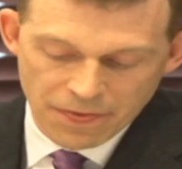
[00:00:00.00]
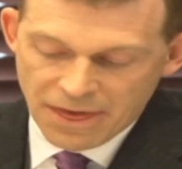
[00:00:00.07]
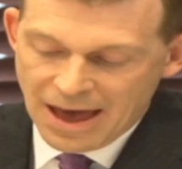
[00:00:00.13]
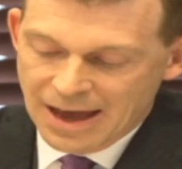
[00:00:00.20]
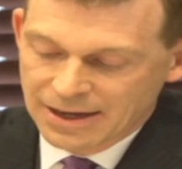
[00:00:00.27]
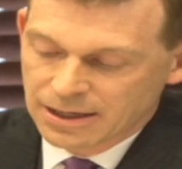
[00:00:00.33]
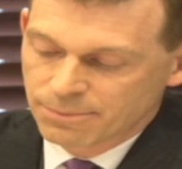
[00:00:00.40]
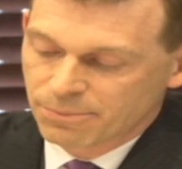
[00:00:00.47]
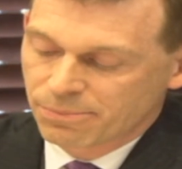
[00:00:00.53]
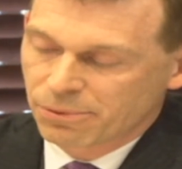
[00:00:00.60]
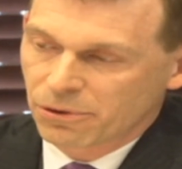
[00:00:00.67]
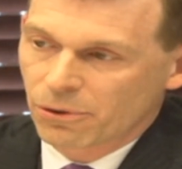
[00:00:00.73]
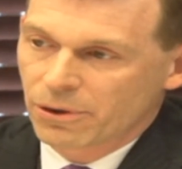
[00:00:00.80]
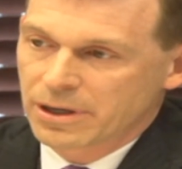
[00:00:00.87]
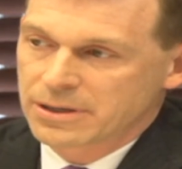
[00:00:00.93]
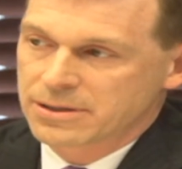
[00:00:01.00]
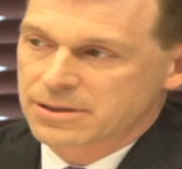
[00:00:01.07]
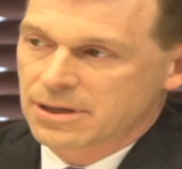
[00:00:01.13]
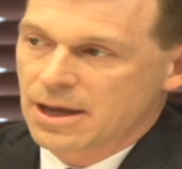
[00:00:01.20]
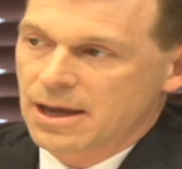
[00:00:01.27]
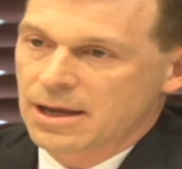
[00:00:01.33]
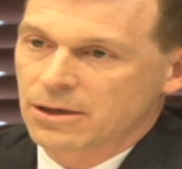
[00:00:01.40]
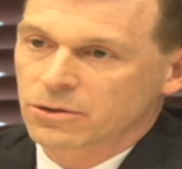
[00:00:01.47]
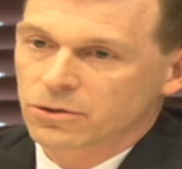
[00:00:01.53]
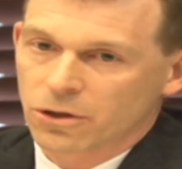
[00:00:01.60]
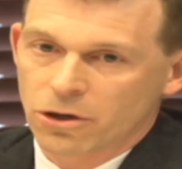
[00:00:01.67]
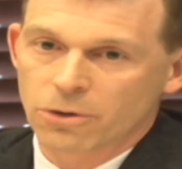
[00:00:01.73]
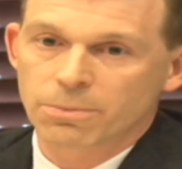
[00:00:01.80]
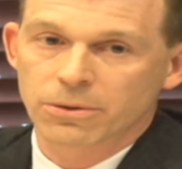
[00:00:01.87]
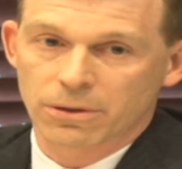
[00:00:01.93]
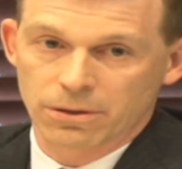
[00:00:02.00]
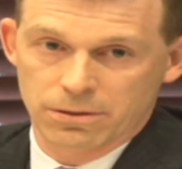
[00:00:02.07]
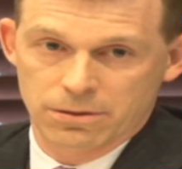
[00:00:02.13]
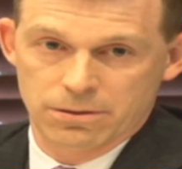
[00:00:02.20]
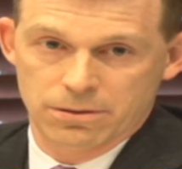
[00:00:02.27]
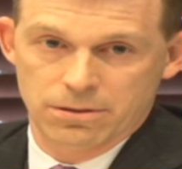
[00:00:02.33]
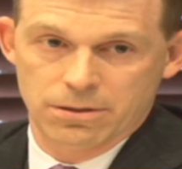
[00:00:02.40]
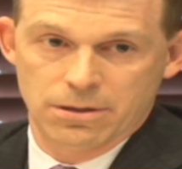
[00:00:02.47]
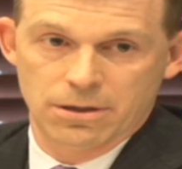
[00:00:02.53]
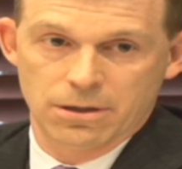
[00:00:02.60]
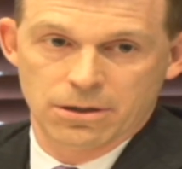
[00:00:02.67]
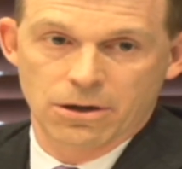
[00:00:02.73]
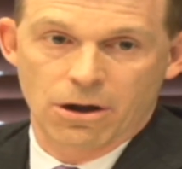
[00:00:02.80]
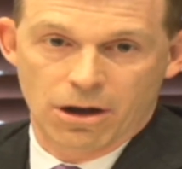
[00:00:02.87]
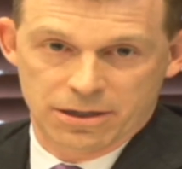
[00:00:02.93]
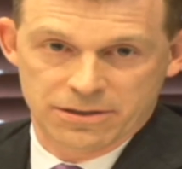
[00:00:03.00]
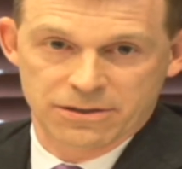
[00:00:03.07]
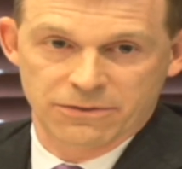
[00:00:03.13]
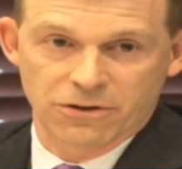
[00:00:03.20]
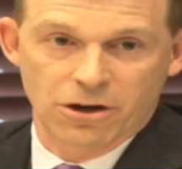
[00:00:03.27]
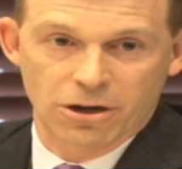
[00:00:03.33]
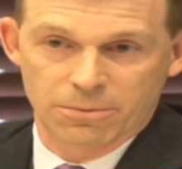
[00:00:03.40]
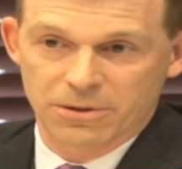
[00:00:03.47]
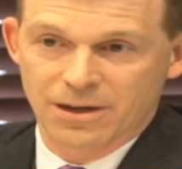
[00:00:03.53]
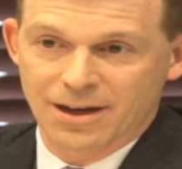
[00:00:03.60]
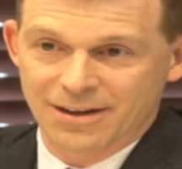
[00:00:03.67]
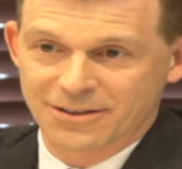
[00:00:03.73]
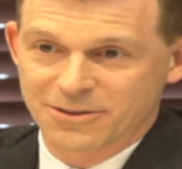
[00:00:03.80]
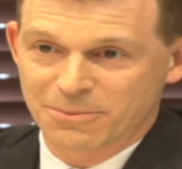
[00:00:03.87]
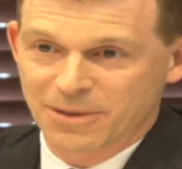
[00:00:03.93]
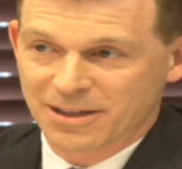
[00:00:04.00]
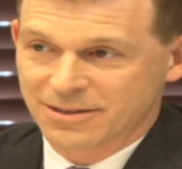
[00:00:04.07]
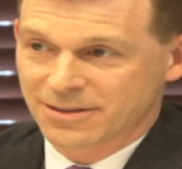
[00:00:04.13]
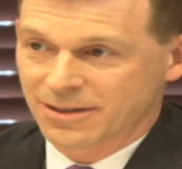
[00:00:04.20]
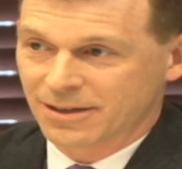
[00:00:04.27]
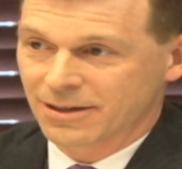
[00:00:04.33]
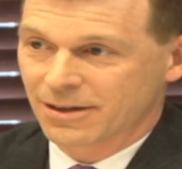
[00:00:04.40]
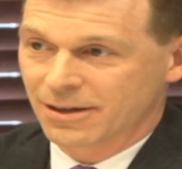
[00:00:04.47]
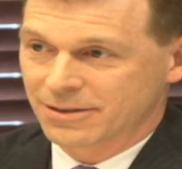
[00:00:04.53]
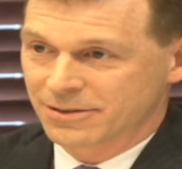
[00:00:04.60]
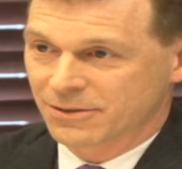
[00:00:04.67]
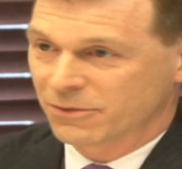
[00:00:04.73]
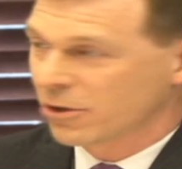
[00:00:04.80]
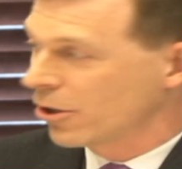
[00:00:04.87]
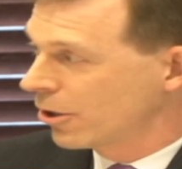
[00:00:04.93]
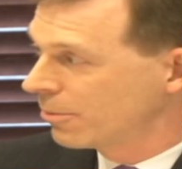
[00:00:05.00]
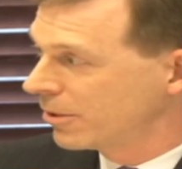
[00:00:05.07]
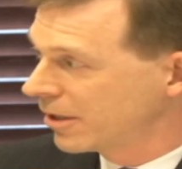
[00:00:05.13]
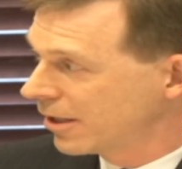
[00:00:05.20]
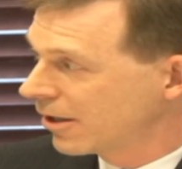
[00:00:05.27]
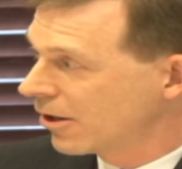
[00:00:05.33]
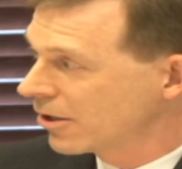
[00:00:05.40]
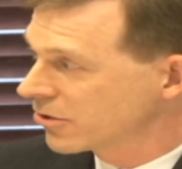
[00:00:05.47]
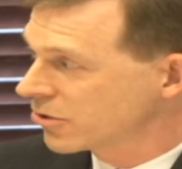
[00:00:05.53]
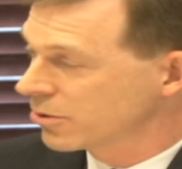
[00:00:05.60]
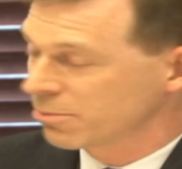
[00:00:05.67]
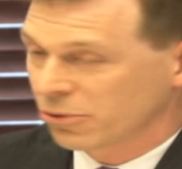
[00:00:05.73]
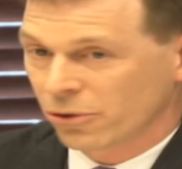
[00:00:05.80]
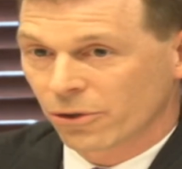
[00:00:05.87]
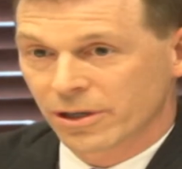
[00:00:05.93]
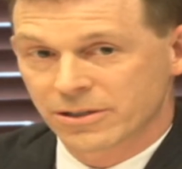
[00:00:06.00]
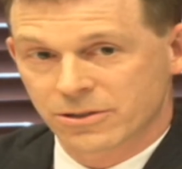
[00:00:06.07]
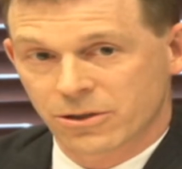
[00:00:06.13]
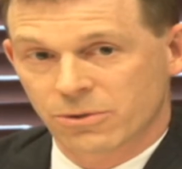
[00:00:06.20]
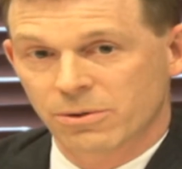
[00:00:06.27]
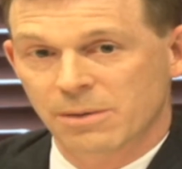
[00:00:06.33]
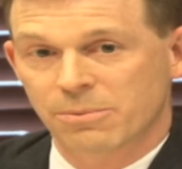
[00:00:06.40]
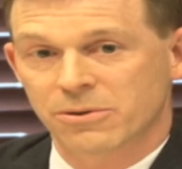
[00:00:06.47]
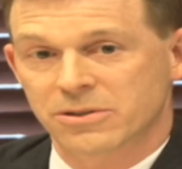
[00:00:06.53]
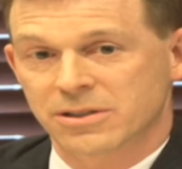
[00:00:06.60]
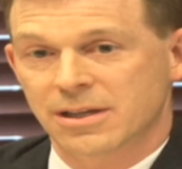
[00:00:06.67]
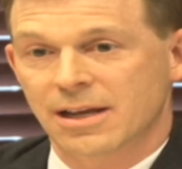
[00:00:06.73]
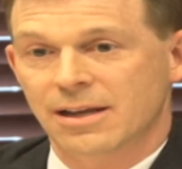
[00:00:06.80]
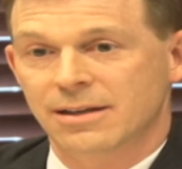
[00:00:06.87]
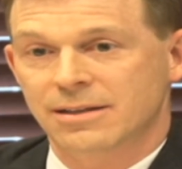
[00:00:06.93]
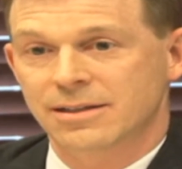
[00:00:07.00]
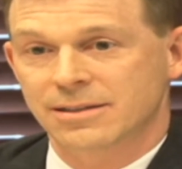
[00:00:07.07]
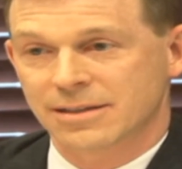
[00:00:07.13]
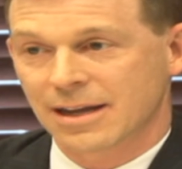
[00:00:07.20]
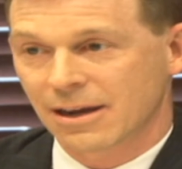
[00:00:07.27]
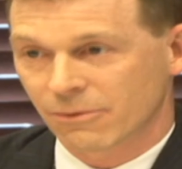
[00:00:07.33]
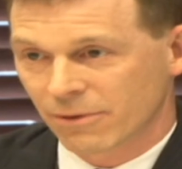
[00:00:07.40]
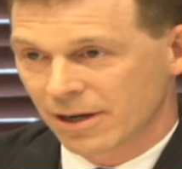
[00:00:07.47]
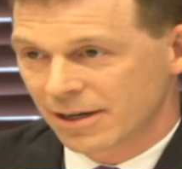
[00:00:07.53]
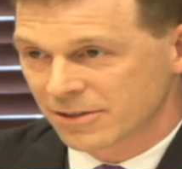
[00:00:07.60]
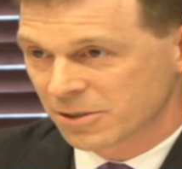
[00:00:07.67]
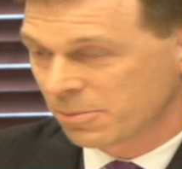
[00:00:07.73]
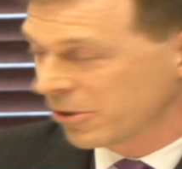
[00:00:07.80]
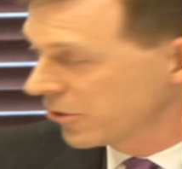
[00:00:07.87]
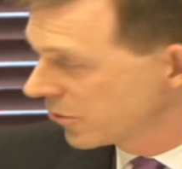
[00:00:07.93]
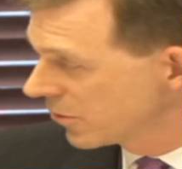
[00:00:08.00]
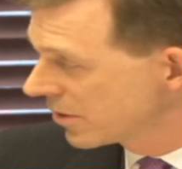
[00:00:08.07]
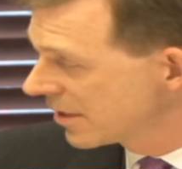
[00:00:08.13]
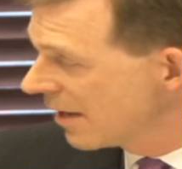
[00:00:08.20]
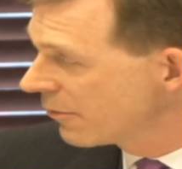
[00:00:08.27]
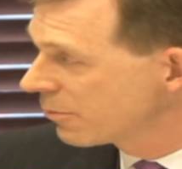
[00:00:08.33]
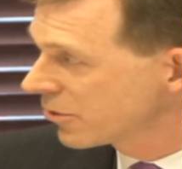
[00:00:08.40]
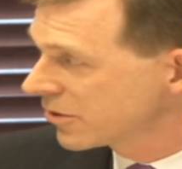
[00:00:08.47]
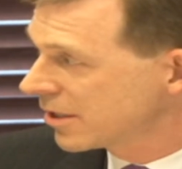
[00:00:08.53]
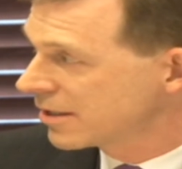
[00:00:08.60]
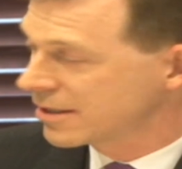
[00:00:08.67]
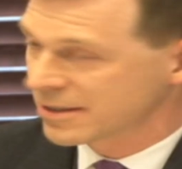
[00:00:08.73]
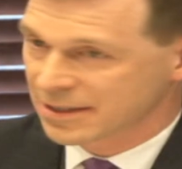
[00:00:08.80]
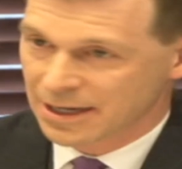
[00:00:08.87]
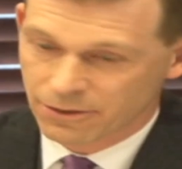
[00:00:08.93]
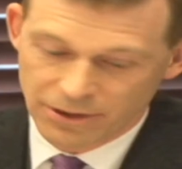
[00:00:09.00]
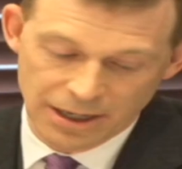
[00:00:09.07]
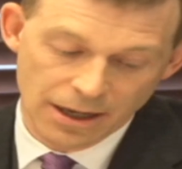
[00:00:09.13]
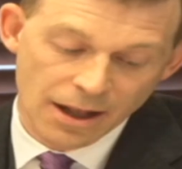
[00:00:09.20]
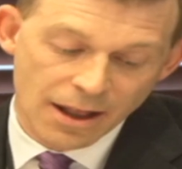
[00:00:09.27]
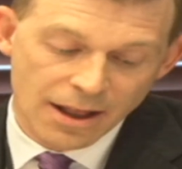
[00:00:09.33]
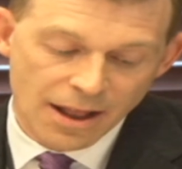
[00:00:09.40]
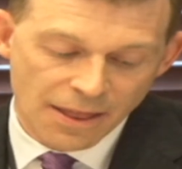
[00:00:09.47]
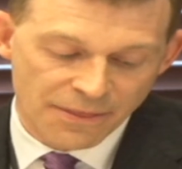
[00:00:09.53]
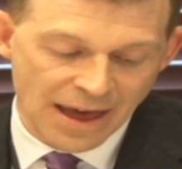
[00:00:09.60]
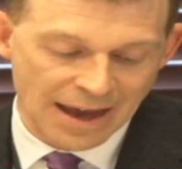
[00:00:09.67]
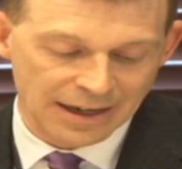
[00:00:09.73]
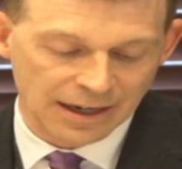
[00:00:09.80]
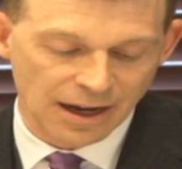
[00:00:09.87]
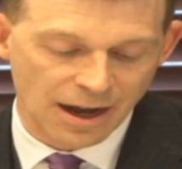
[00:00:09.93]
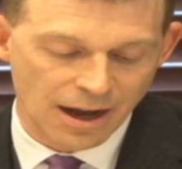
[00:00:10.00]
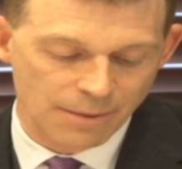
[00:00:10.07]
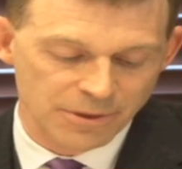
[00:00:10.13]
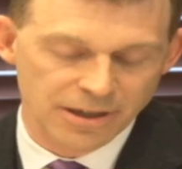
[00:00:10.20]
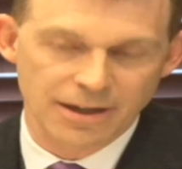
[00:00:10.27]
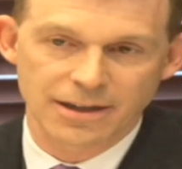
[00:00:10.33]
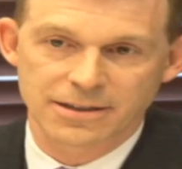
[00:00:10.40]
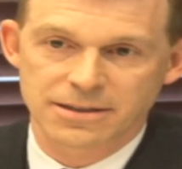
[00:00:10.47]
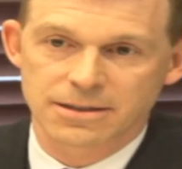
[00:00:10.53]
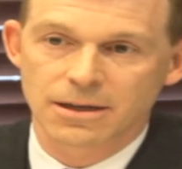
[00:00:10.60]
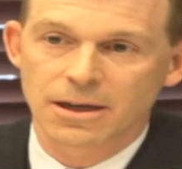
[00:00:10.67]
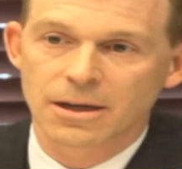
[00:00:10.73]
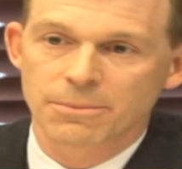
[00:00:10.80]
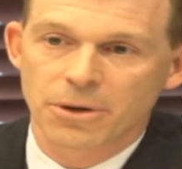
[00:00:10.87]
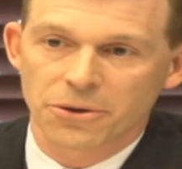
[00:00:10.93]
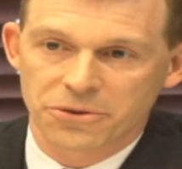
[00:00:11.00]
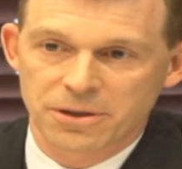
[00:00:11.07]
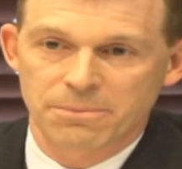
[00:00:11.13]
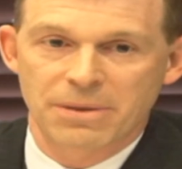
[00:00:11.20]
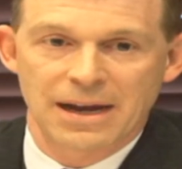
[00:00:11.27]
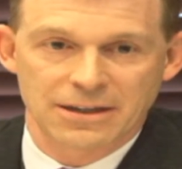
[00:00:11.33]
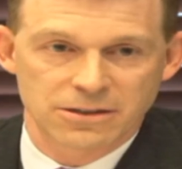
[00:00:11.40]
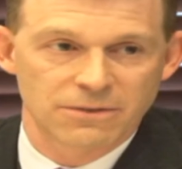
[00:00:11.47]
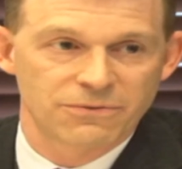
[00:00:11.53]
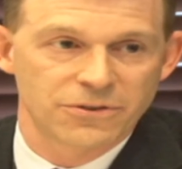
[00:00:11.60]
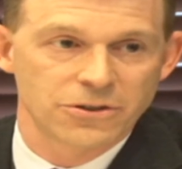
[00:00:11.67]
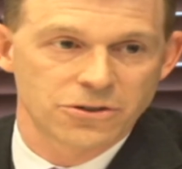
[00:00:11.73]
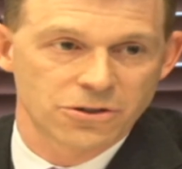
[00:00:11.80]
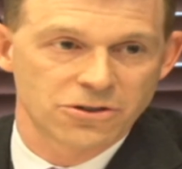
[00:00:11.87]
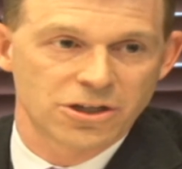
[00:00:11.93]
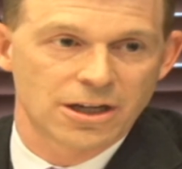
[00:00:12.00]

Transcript: That employs a global cost of carbon, not a domestic cost of carbon, and it also employs a 3% discount rate as opposed to a 7% discount rate. That accommodates both impact on future